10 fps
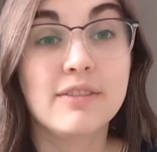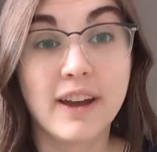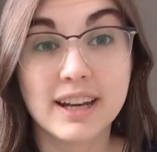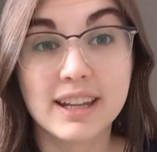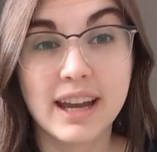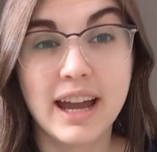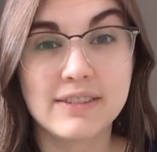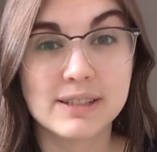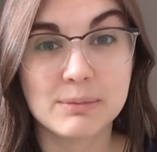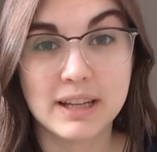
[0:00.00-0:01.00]
Finally, I
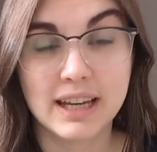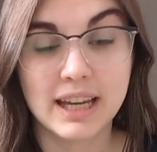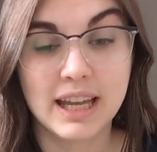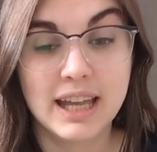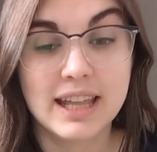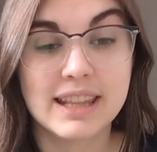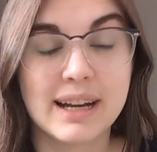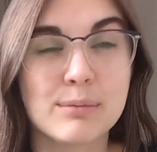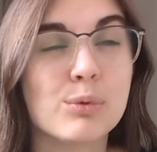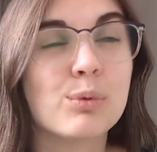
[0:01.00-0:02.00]
have something that
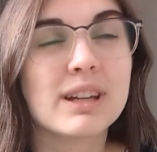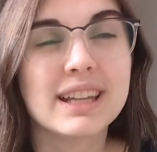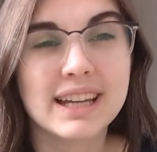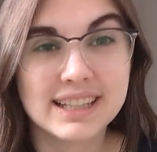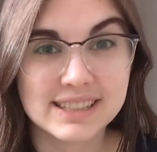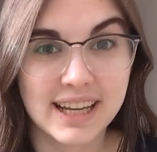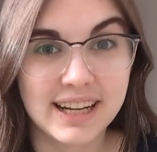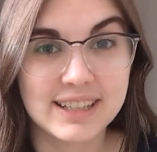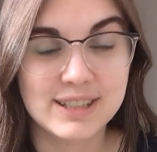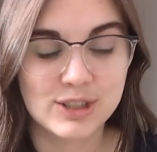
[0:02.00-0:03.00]
I'm really
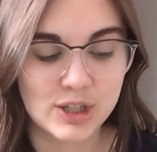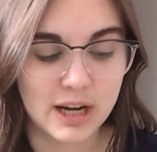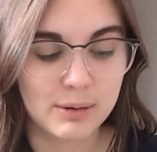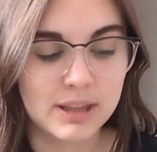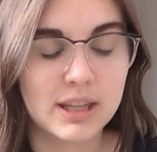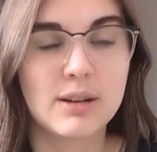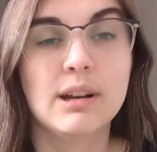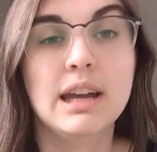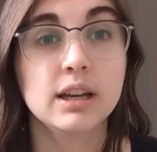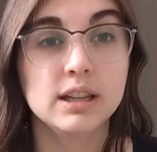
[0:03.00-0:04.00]
excited to share with
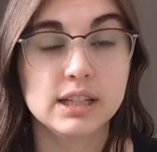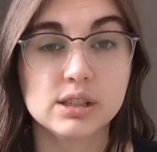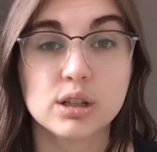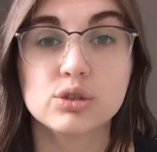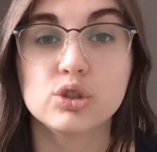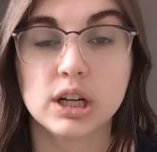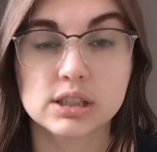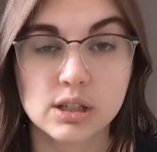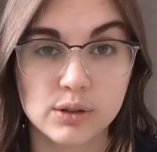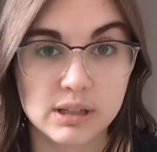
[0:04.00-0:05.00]
you. These are
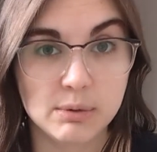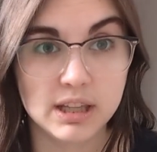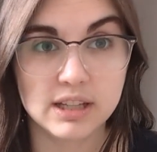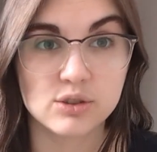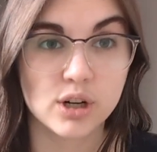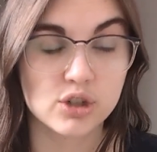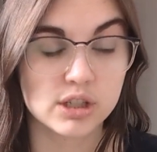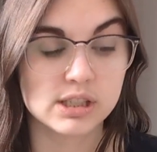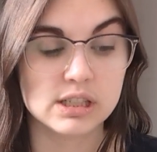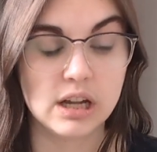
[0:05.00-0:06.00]
just going to be the
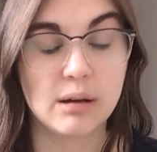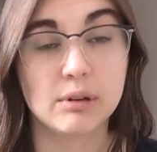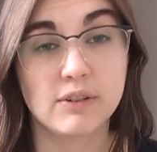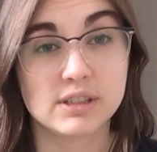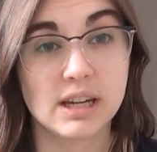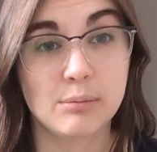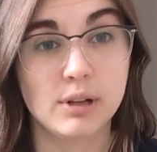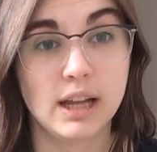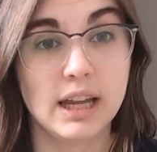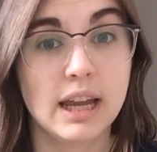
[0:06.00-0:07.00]
instructions, not my first time
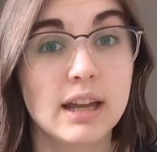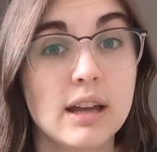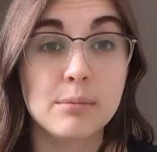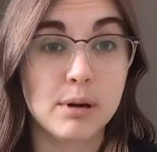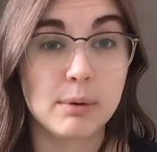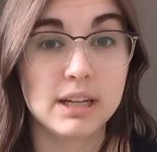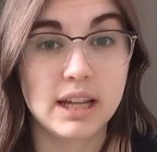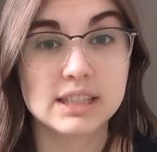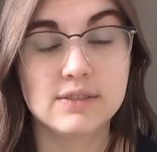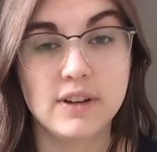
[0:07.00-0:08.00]
playing it. But my
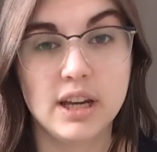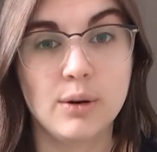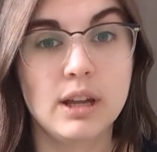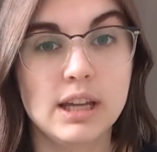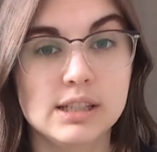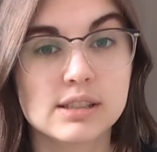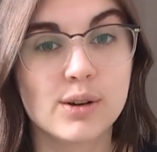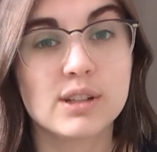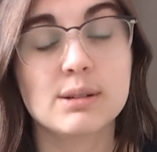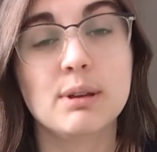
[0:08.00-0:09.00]
next video is
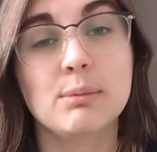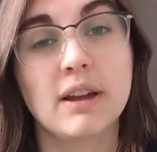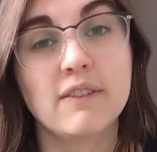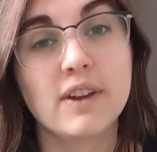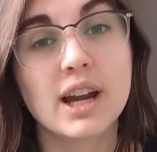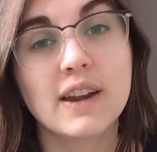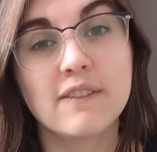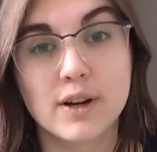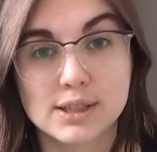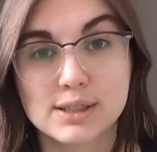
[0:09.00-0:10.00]
going to be my
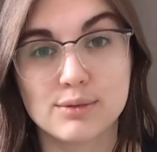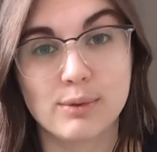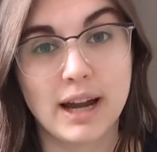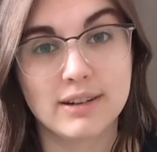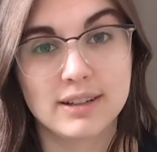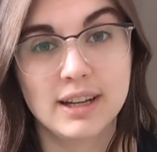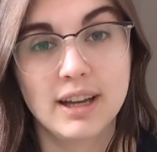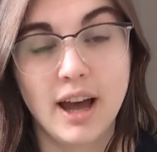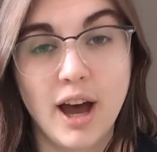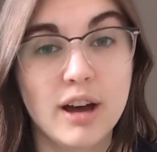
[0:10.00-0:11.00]
very first round
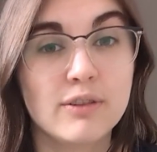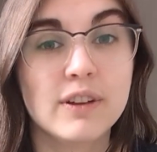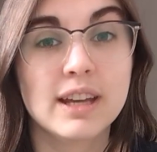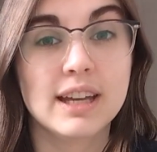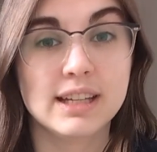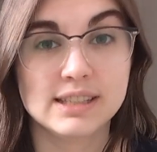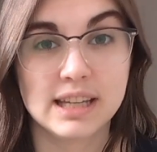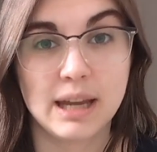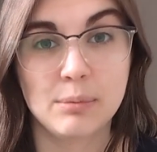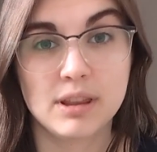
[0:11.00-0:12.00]
of
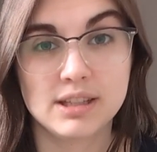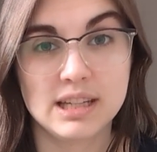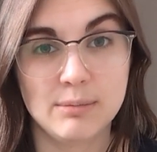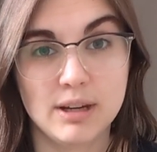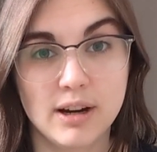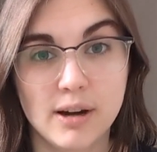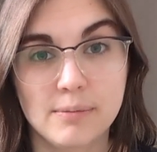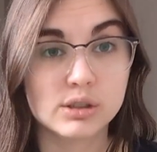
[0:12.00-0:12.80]
escape the TBR.